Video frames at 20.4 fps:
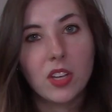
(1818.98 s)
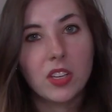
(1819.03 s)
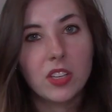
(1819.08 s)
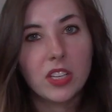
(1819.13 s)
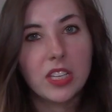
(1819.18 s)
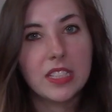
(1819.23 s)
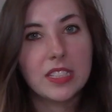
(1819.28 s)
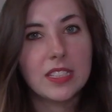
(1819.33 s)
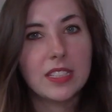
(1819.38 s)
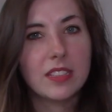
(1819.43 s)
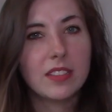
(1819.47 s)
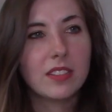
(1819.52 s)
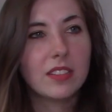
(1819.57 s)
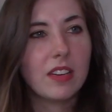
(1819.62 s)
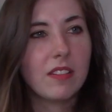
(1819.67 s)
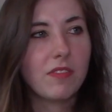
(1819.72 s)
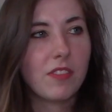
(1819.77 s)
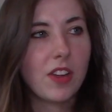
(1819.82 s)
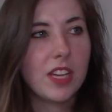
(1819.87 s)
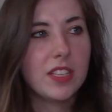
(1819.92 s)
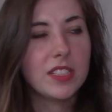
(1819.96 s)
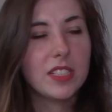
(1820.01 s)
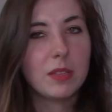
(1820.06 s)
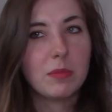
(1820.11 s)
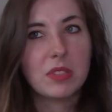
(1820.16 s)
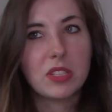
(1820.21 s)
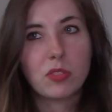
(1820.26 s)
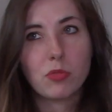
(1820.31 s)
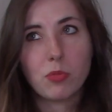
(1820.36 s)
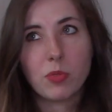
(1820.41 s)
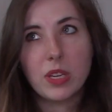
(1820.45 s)
The friend's name
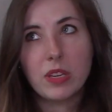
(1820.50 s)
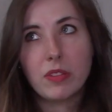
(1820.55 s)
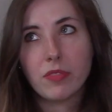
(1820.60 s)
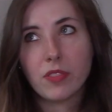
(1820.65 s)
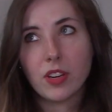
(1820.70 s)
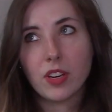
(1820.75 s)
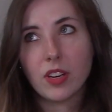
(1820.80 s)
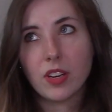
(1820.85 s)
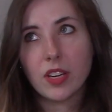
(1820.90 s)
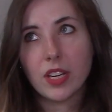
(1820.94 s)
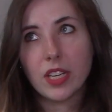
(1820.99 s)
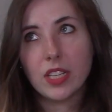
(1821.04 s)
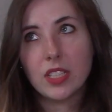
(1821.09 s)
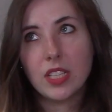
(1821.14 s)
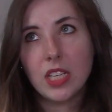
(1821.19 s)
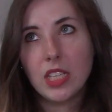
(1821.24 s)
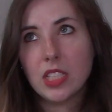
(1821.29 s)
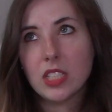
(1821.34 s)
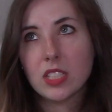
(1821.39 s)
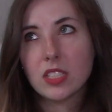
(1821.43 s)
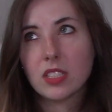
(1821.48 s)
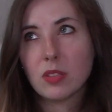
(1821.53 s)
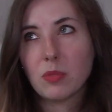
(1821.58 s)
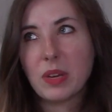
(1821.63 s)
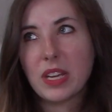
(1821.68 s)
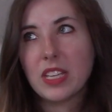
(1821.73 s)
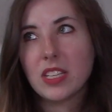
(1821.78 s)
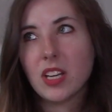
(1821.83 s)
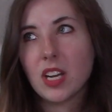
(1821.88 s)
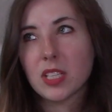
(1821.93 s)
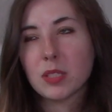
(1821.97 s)
is Reefer and the
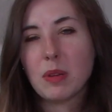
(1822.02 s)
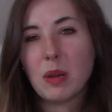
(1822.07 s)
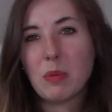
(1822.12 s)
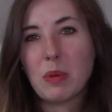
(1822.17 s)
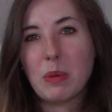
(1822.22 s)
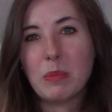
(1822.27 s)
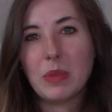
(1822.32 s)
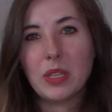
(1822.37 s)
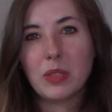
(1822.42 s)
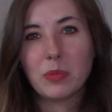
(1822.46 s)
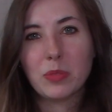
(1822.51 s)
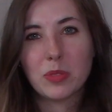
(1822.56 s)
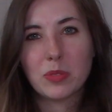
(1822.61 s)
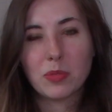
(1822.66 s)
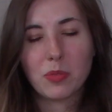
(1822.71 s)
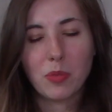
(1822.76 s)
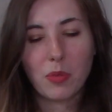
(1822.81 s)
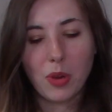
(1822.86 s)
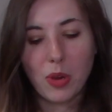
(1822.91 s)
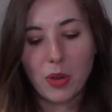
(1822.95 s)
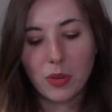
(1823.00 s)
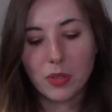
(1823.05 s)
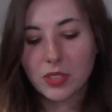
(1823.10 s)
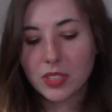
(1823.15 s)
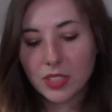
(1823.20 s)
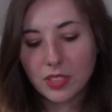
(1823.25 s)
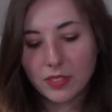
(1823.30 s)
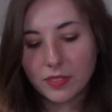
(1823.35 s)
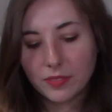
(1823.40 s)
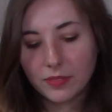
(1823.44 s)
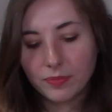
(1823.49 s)
way he talks about women was
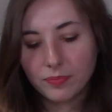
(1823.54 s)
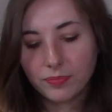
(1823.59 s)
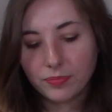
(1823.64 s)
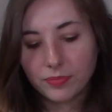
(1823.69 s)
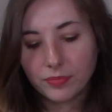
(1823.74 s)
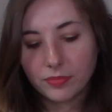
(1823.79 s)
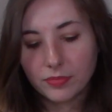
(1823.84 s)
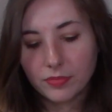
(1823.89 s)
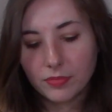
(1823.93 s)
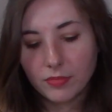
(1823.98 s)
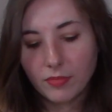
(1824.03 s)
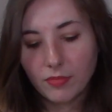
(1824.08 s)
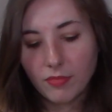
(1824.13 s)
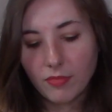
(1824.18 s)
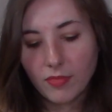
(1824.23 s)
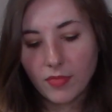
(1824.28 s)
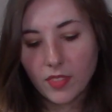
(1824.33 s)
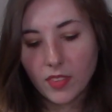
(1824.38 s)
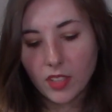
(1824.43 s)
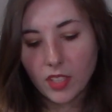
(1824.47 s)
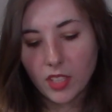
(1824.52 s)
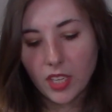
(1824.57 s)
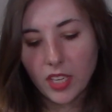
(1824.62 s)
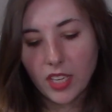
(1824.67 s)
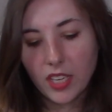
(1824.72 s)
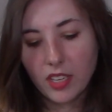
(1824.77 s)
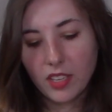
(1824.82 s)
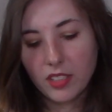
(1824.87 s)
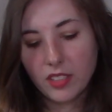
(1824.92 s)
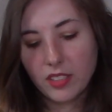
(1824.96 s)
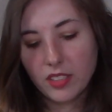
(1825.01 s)
gross.
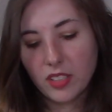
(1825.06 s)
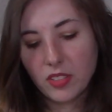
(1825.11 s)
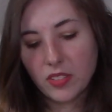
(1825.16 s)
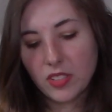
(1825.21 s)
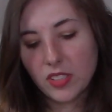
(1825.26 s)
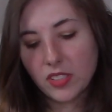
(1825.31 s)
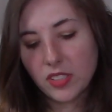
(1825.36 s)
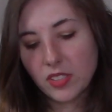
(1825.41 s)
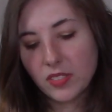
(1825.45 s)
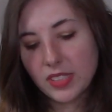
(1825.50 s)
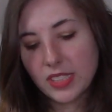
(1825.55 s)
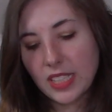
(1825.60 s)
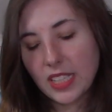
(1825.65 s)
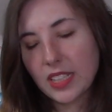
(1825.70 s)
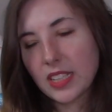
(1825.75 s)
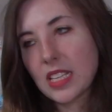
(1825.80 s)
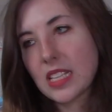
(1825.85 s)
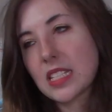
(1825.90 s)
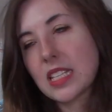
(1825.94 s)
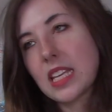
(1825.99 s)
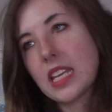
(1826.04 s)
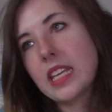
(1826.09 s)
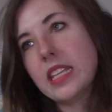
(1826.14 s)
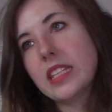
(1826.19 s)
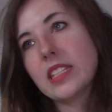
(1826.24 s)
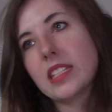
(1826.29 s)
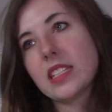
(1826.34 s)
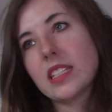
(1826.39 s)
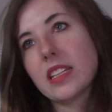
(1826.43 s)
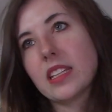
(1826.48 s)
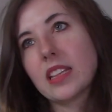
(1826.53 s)
And there also was like this
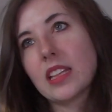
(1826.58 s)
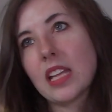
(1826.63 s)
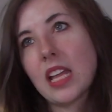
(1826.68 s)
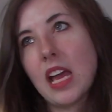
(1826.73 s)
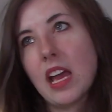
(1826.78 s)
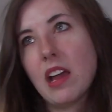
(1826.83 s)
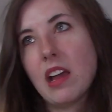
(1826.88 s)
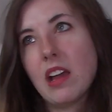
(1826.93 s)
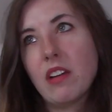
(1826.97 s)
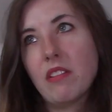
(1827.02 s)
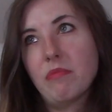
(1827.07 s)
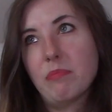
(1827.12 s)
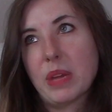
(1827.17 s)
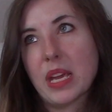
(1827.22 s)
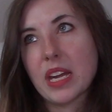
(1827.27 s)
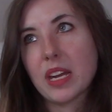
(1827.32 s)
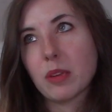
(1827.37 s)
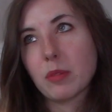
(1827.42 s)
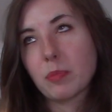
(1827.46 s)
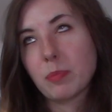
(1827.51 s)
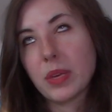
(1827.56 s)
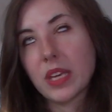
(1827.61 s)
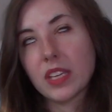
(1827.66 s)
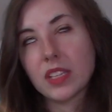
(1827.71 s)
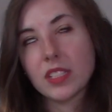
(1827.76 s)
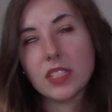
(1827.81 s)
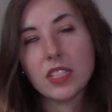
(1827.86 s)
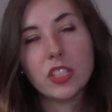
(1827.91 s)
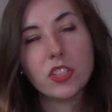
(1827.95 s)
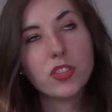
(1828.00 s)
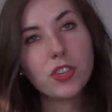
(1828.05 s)
instant love, manic
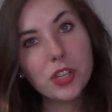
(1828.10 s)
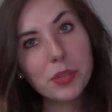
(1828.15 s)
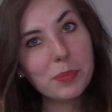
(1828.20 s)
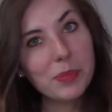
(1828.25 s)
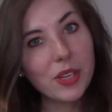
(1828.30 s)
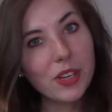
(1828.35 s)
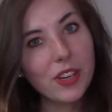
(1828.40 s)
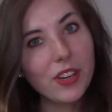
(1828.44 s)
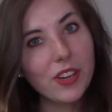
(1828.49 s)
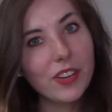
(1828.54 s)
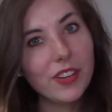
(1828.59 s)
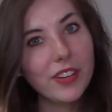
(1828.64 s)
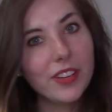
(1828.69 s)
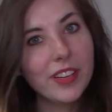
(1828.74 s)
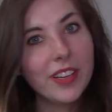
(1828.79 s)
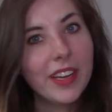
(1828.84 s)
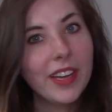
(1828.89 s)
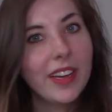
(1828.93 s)
pixie dream girl